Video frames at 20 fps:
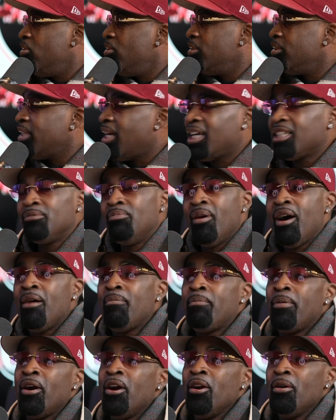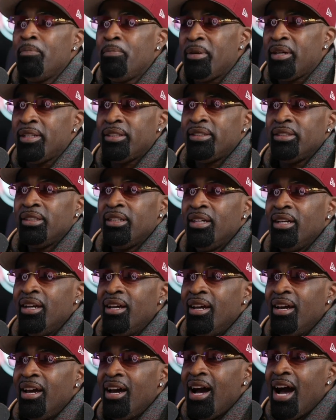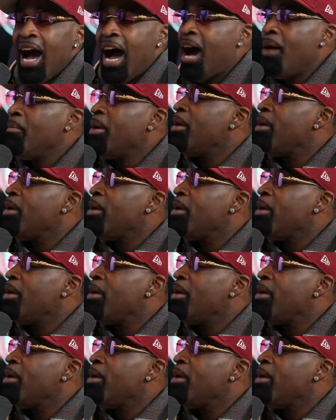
That's my purpose. I'm